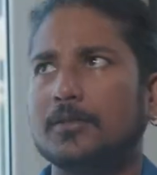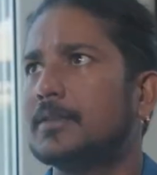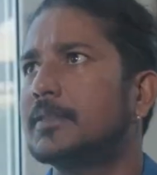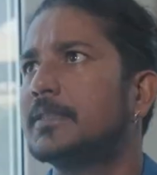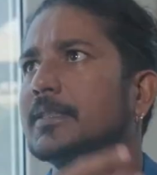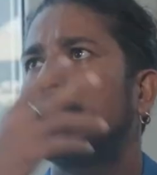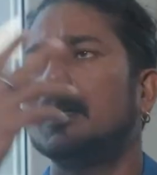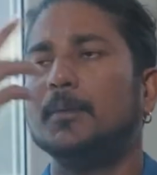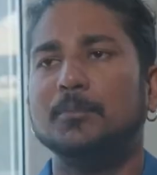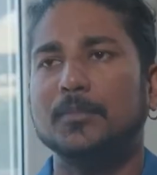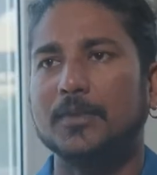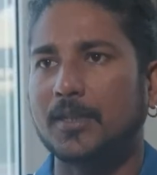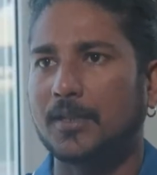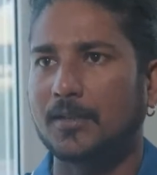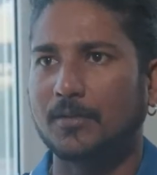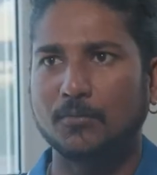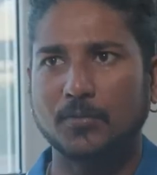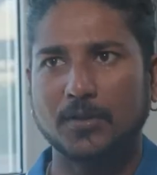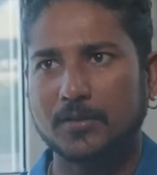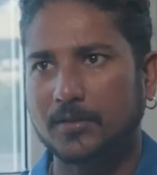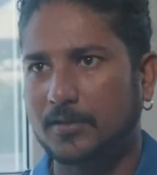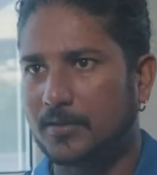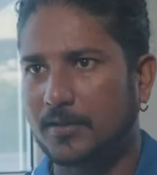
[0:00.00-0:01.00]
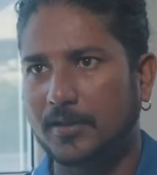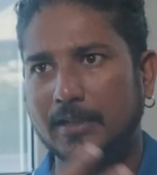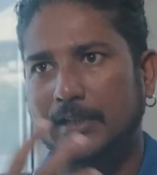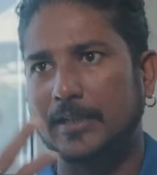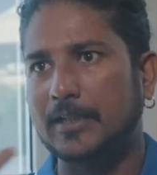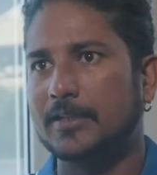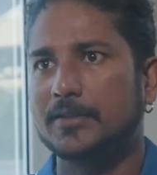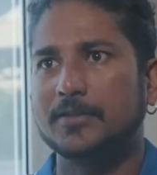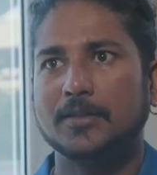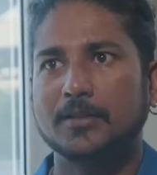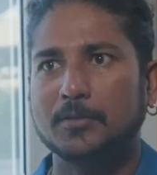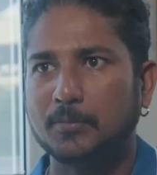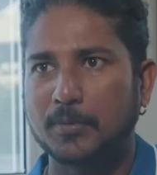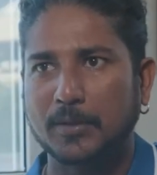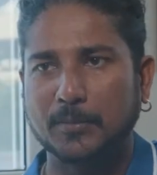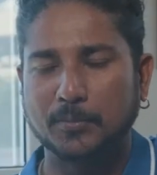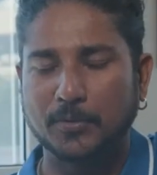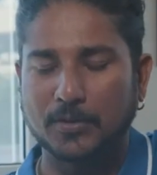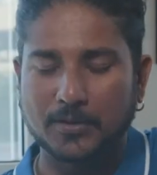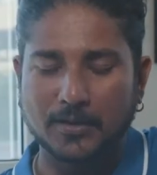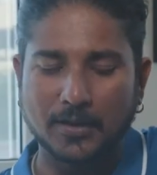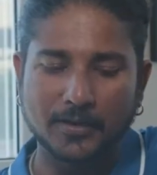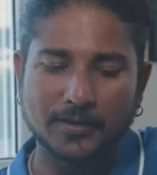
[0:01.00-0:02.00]
something what is religious
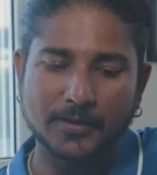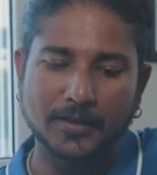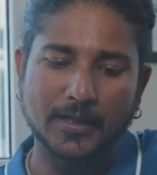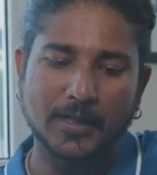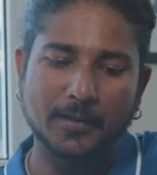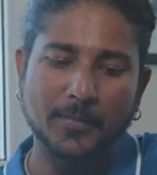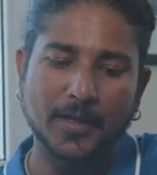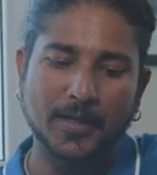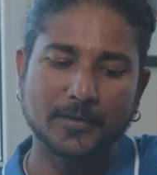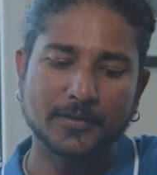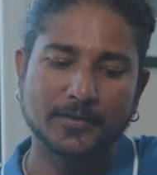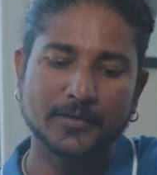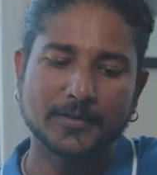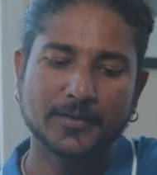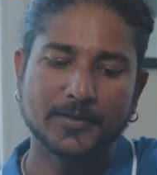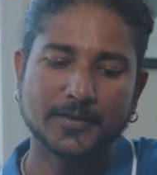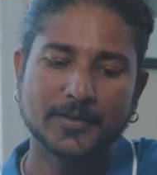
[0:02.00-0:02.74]
people talking about